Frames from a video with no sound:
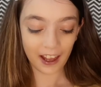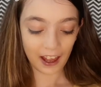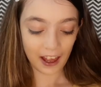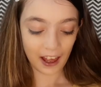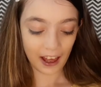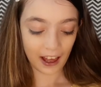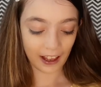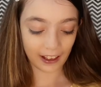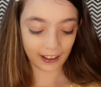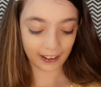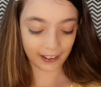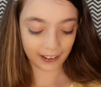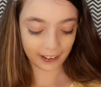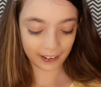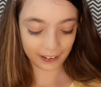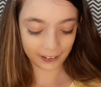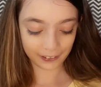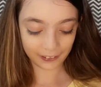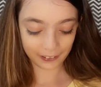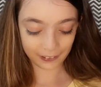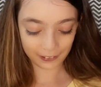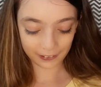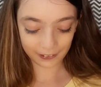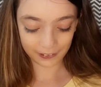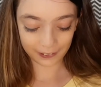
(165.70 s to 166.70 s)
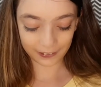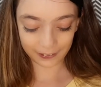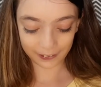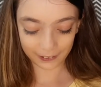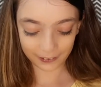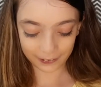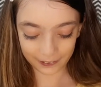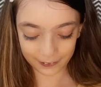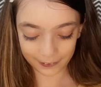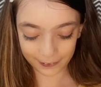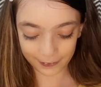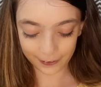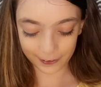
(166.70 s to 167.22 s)
I had
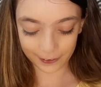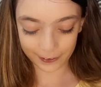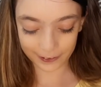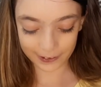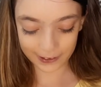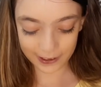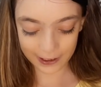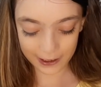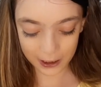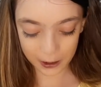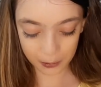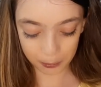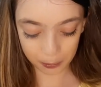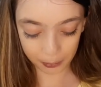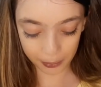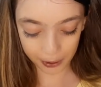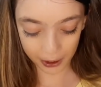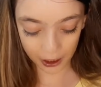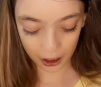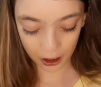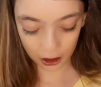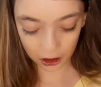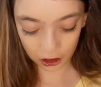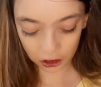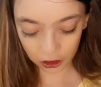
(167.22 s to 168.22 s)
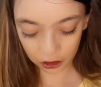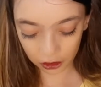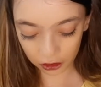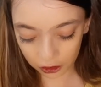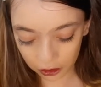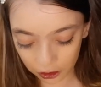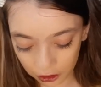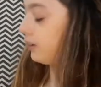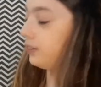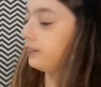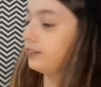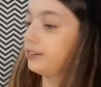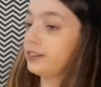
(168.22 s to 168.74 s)
got this brush.
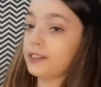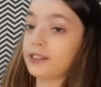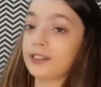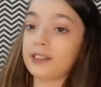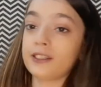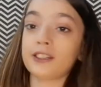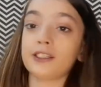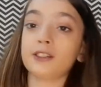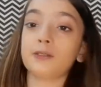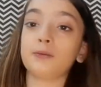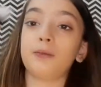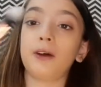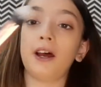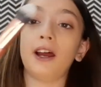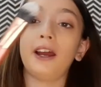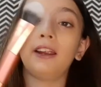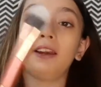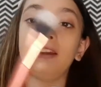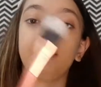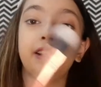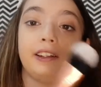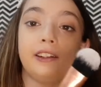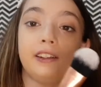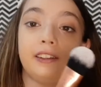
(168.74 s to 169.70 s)
This is by Real